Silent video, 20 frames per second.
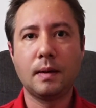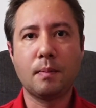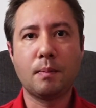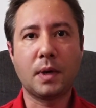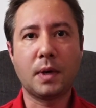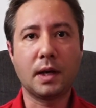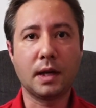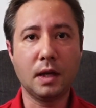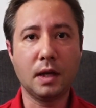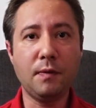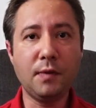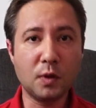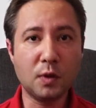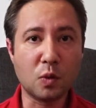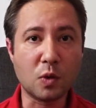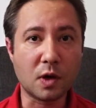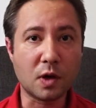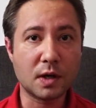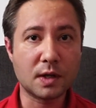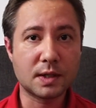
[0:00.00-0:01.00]
But if it
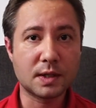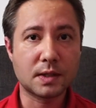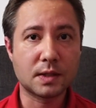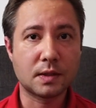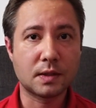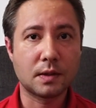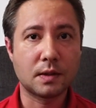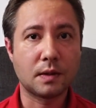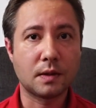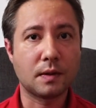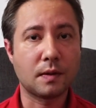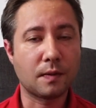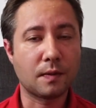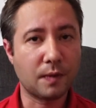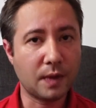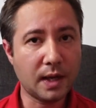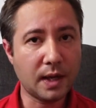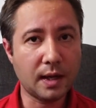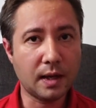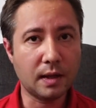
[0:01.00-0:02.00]
works,
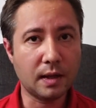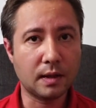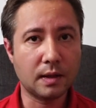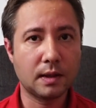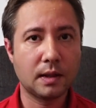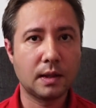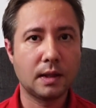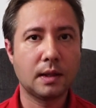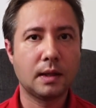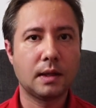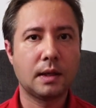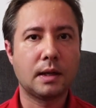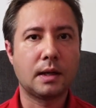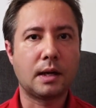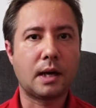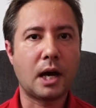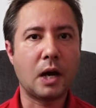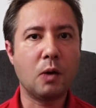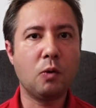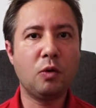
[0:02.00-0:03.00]
then
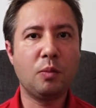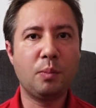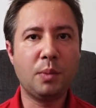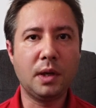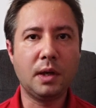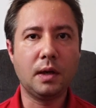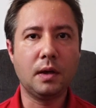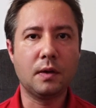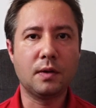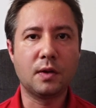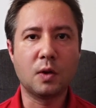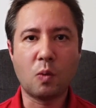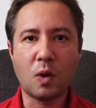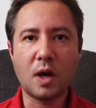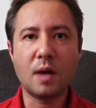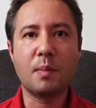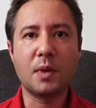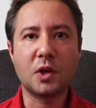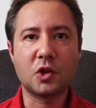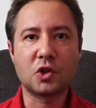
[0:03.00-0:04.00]
I will be the
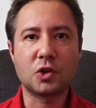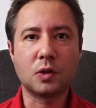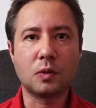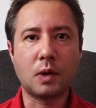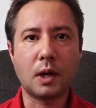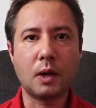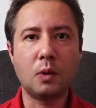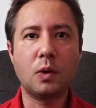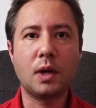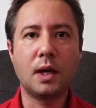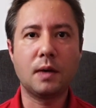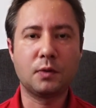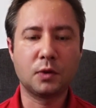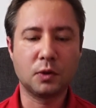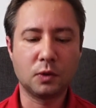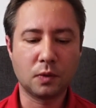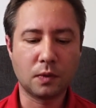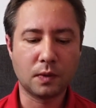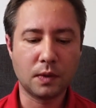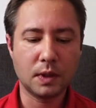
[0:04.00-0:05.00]
one-man show. I will have to
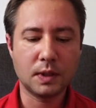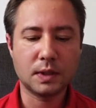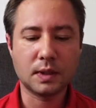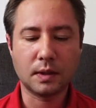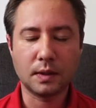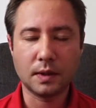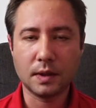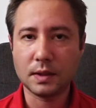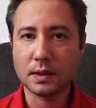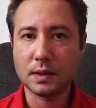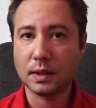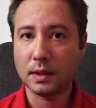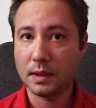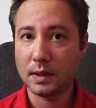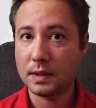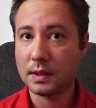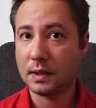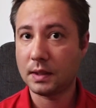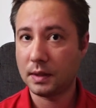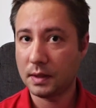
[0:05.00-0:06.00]
do this and this and
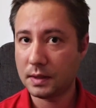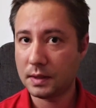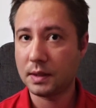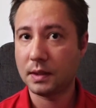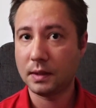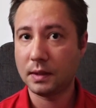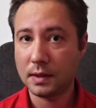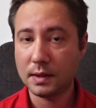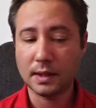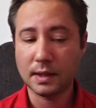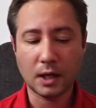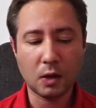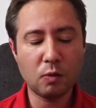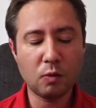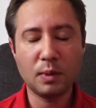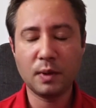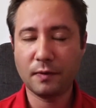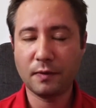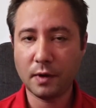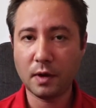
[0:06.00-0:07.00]
this and this and this, and I will
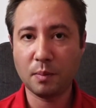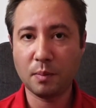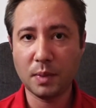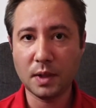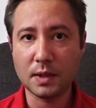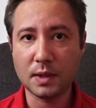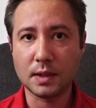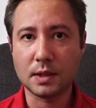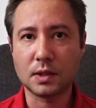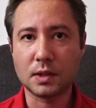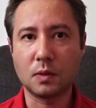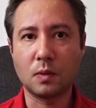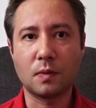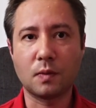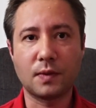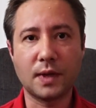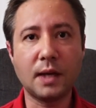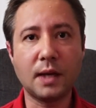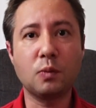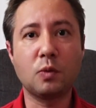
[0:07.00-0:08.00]
be very busy, so
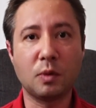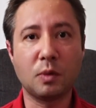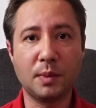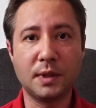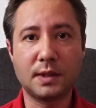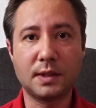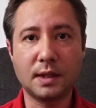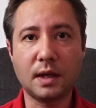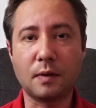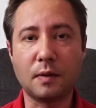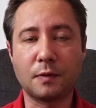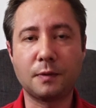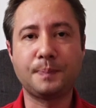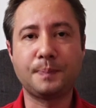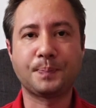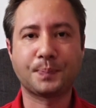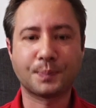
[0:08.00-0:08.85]
that will be tough.